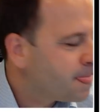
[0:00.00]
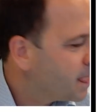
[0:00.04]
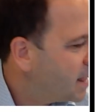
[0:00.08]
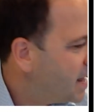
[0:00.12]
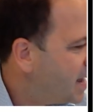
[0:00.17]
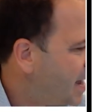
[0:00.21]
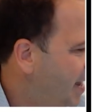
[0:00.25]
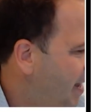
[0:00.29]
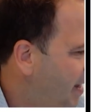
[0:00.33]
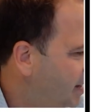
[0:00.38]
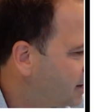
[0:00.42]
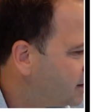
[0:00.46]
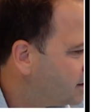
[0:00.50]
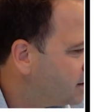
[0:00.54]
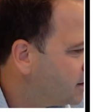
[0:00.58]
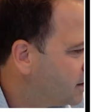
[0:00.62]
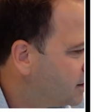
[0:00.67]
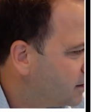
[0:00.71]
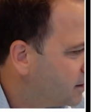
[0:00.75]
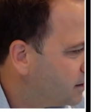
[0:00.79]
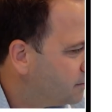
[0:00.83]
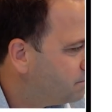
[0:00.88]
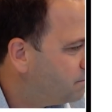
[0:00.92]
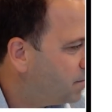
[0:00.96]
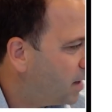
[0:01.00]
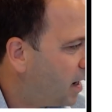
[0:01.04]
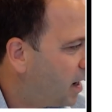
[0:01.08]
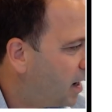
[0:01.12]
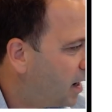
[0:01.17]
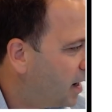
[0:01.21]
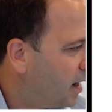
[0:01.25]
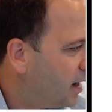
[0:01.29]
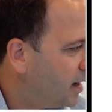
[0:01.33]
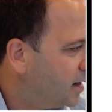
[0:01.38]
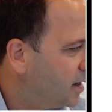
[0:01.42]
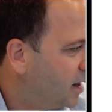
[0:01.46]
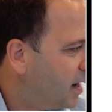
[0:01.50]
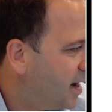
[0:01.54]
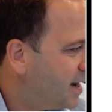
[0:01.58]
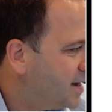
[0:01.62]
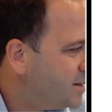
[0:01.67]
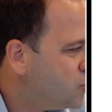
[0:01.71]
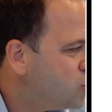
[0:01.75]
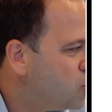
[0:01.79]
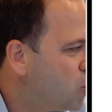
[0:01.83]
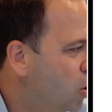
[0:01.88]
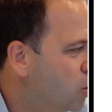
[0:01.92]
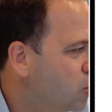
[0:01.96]
hit by a
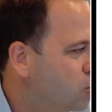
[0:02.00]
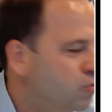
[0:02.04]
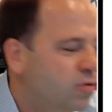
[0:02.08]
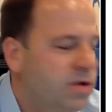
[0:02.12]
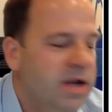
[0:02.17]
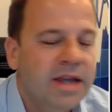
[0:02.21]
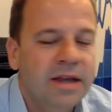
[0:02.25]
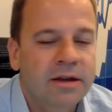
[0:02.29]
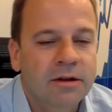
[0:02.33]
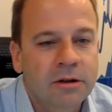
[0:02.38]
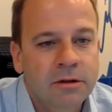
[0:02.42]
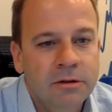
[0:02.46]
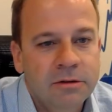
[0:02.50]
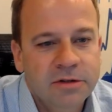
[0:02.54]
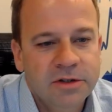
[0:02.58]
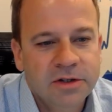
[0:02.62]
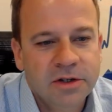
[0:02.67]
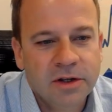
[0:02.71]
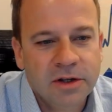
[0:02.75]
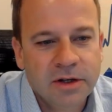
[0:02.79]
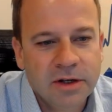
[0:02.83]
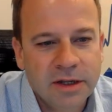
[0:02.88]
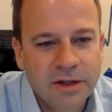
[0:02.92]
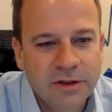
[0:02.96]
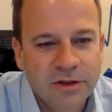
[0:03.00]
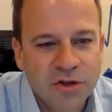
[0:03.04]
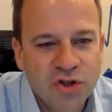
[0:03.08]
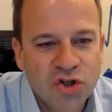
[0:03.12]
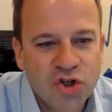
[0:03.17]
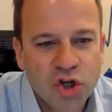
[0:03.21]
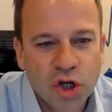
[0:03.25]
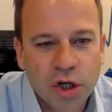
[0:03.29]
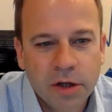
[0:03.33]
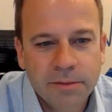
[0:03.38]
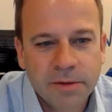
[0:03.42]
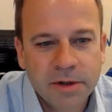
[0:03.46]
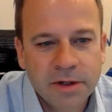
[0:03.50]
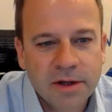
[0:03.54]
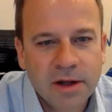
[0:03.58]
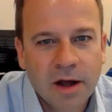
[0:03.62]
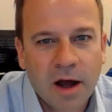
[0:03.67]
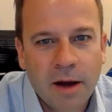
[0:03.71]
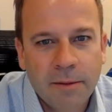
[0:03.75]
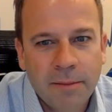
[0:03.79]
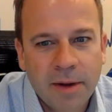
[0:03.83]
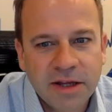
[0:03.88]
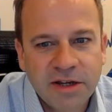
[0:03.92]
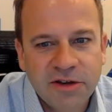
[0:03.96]
no deal. Certainly the German
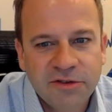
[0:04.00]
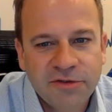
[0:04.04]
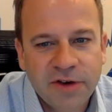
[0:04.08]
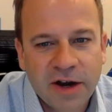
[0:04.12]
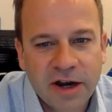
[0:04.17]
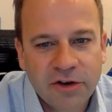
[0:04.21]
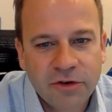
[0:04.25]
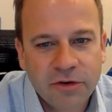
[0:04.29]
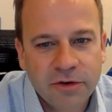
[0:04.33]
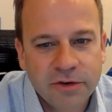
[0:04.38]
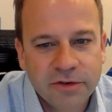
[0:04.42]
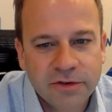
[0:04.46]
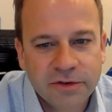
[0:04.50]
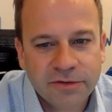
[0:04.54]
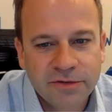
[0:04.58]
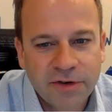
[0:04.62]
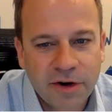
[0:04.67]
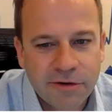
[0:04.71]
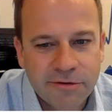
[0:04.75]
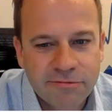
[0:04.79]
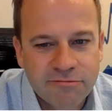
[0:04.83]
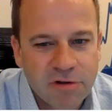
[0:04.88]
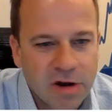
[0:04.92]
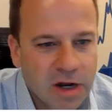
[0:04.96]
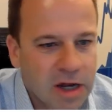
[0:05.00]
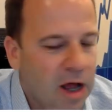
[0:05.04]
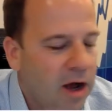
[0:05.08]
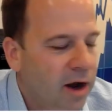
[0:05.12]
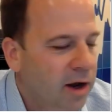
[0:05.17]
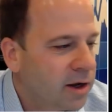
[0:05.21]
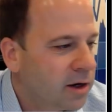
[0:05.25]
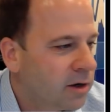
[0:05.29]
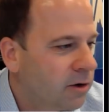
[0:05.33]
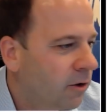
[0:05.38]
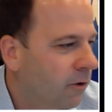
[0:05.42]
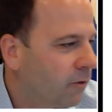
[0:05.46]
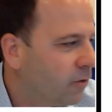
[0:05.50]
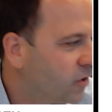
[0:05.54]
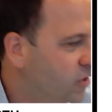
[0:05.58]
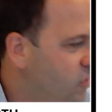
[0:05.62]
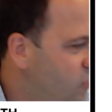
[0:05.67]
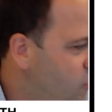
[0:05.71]
car manufacturers are very reliant on the